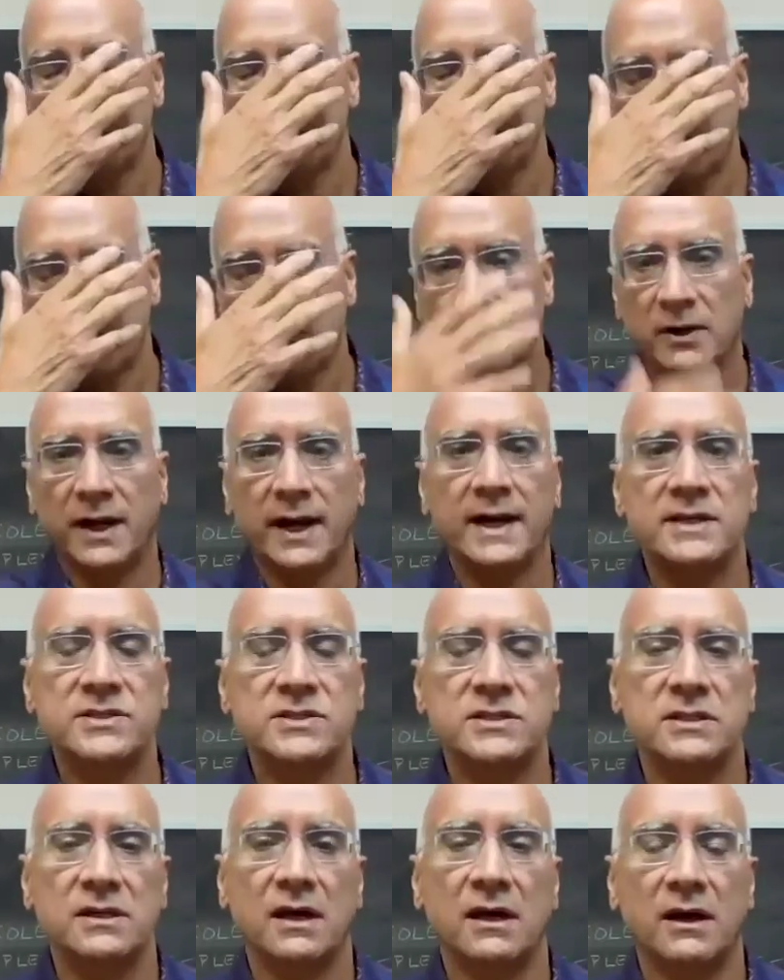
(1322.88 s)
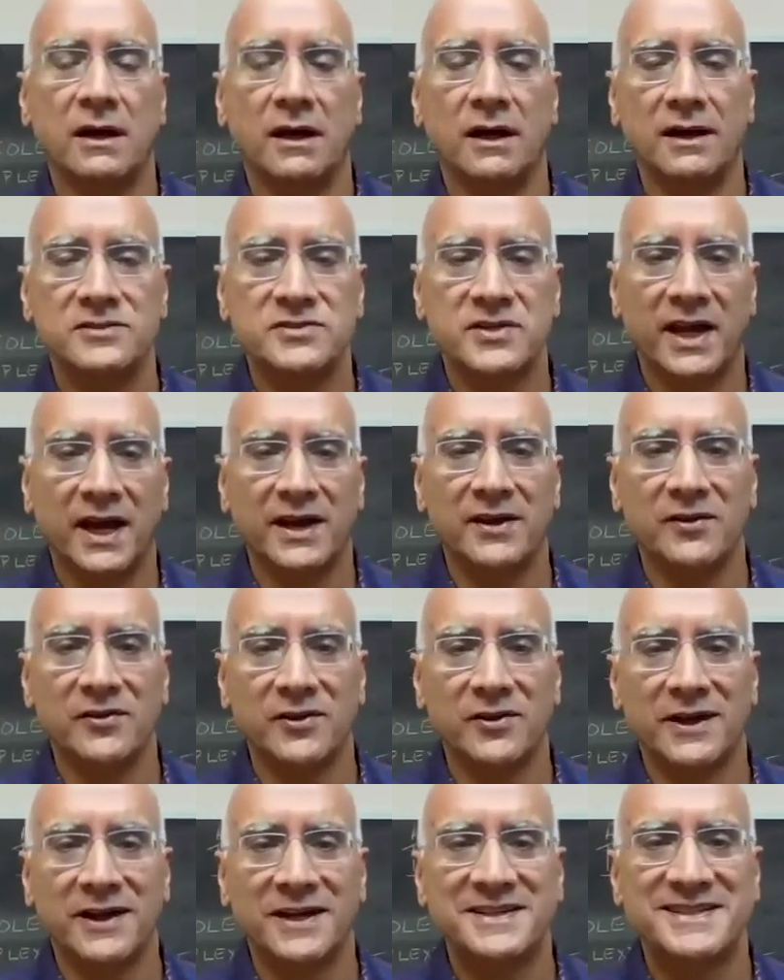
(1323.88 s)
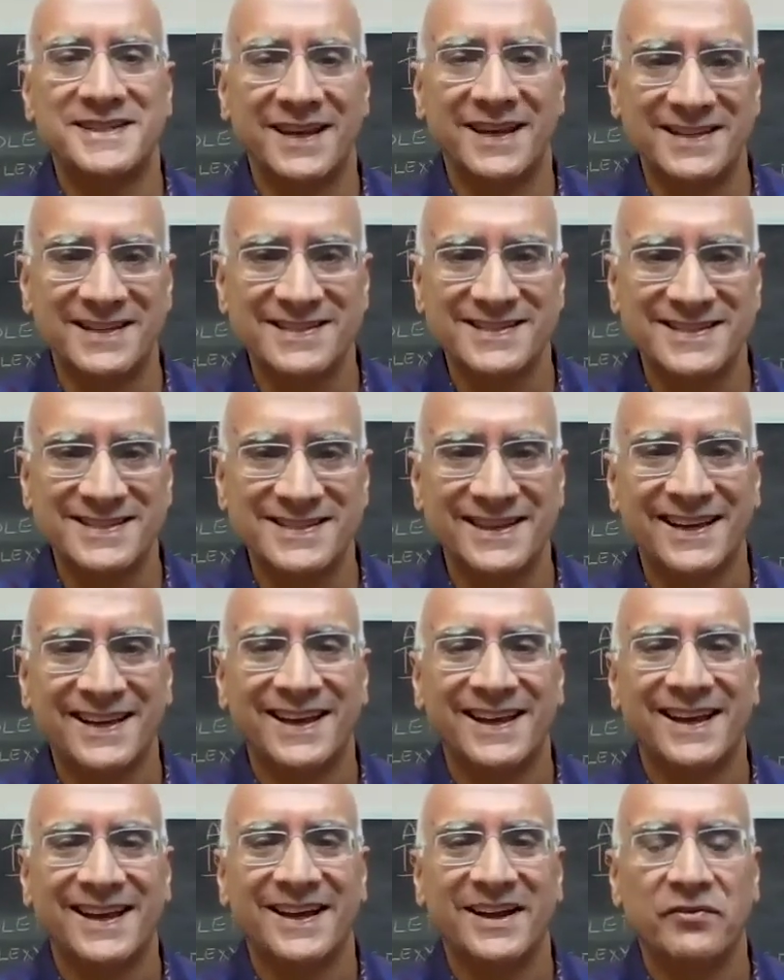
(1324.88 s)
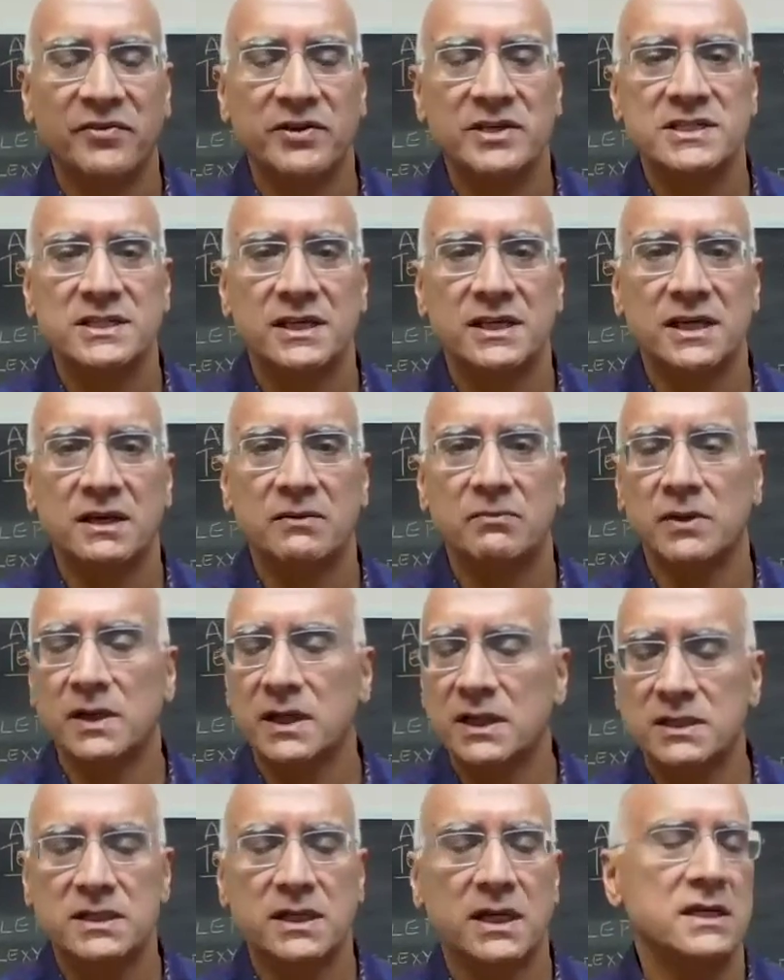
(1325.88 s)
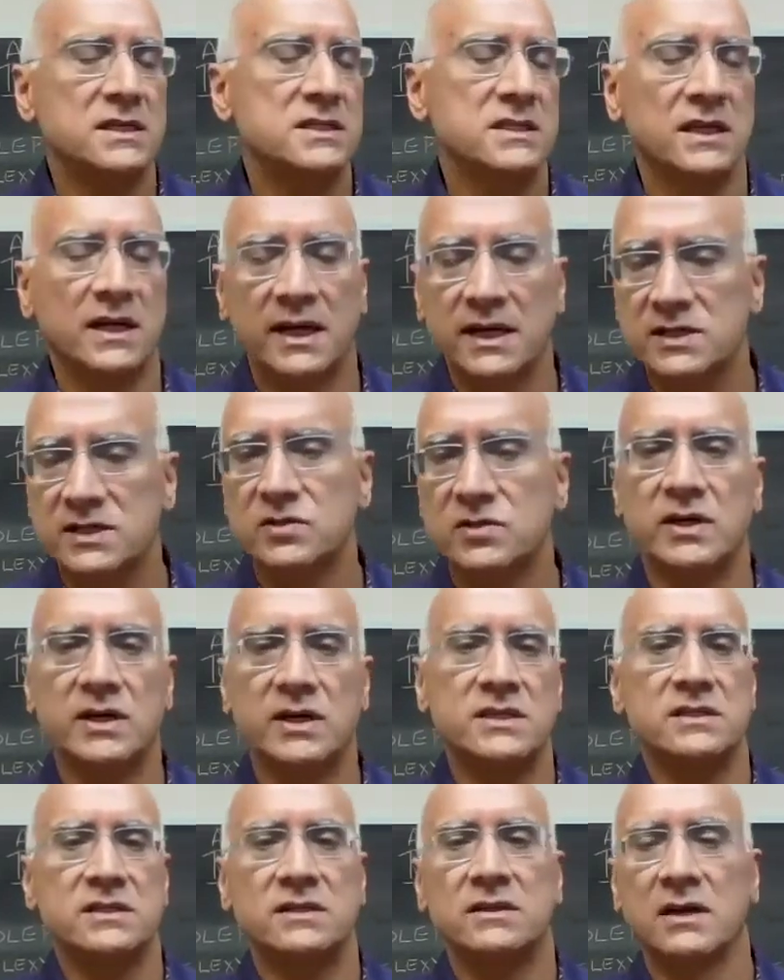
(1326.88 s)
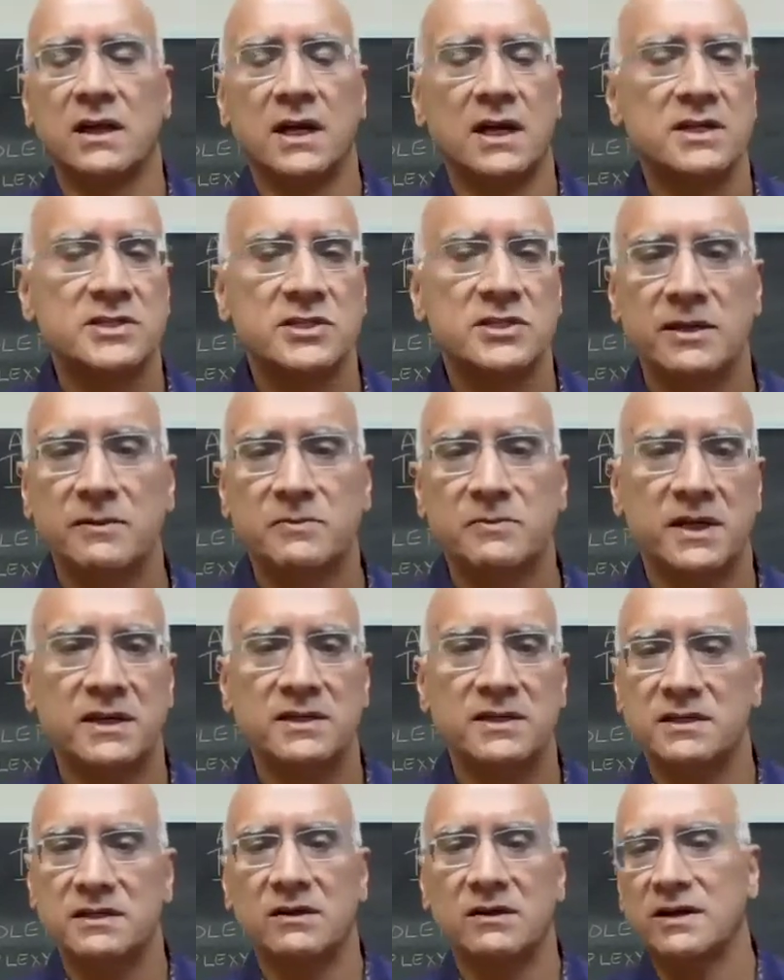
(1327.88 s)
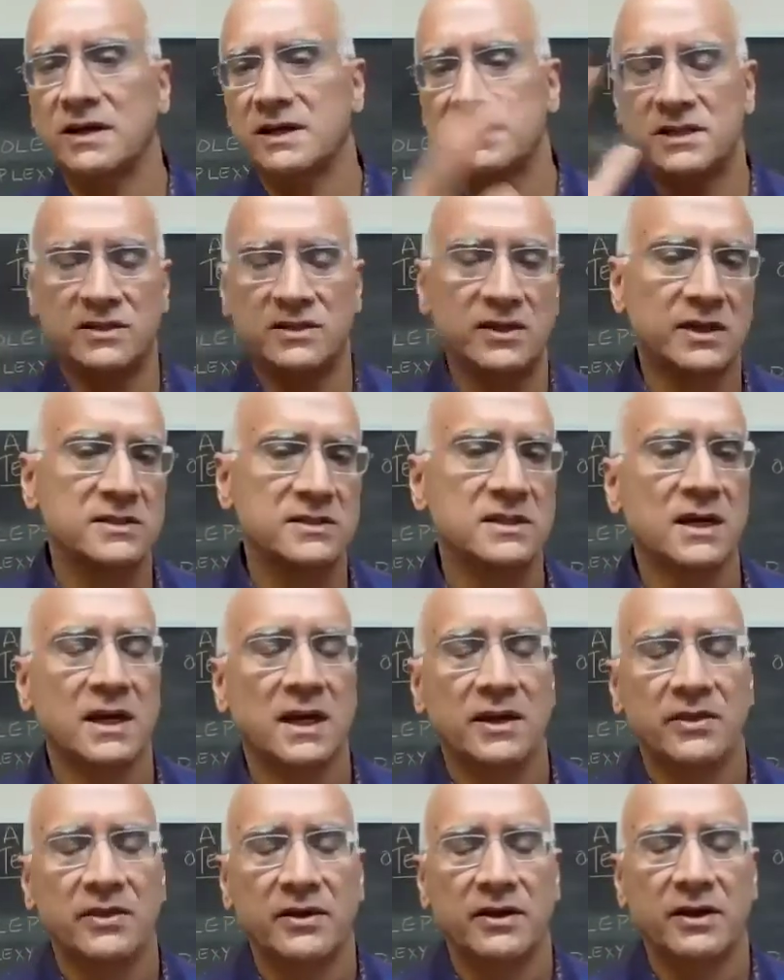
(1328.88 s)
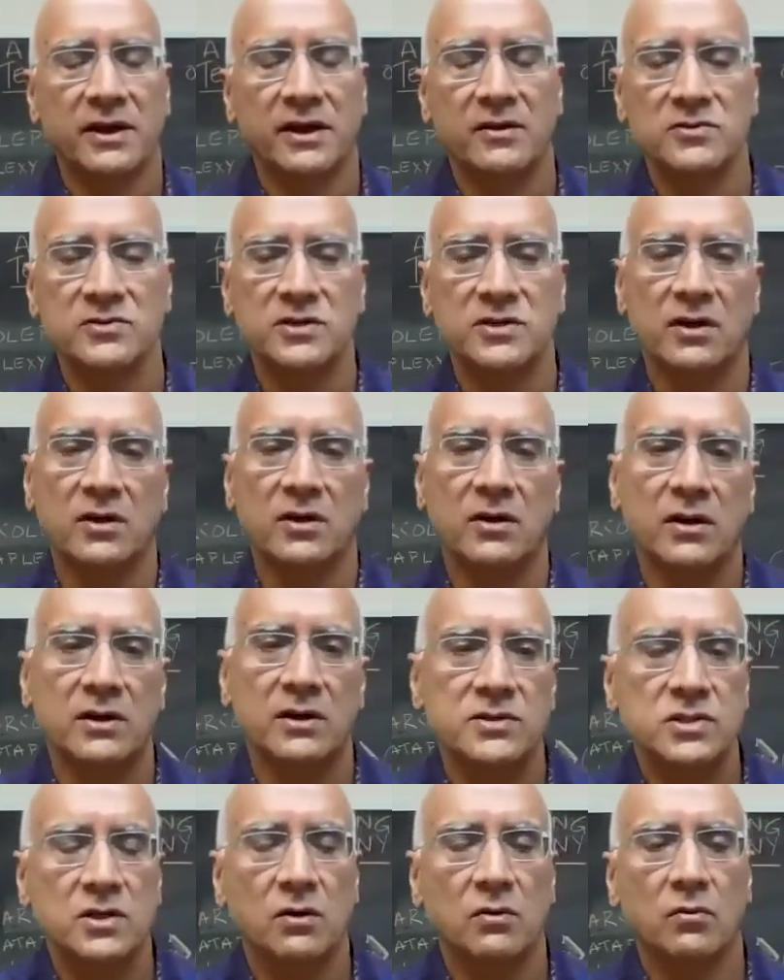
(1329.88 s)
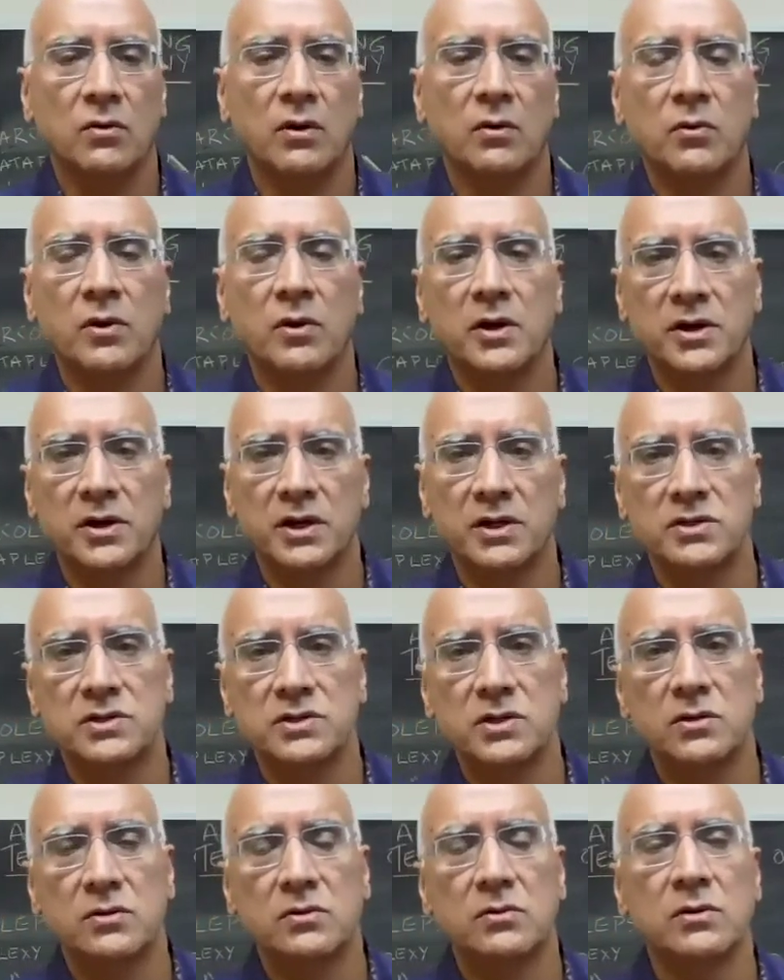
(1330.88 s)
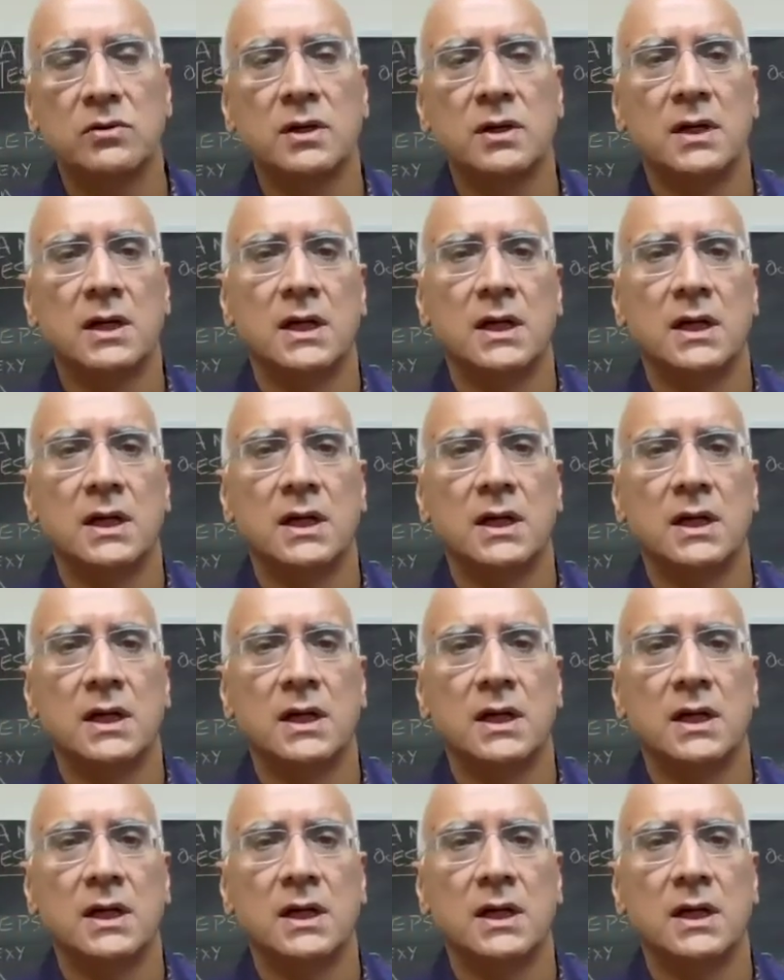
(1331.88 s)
Deborah has had a lot of tests, obviously blood tests and x-rays and all, sleep tests and all kinds of things. It goes on and on. So what we're going to do